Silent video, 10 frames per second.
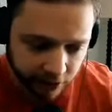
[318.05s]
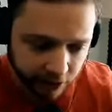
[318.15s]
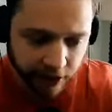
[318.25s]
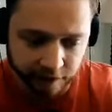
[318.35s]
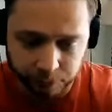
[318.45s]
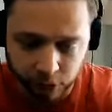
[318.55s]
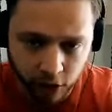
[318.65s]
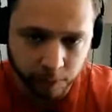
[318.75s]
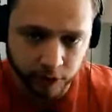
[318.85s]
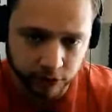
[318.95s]
You're going to have
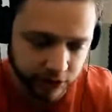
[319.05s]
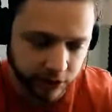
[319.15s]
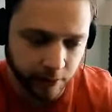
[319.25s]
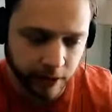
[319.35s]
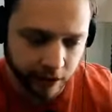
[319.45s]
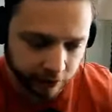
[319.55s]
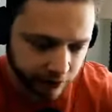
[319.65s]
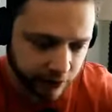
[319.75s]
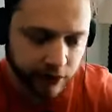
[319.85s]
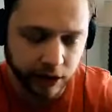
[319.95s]
blog posts that come out of
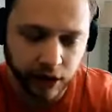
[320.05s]
it.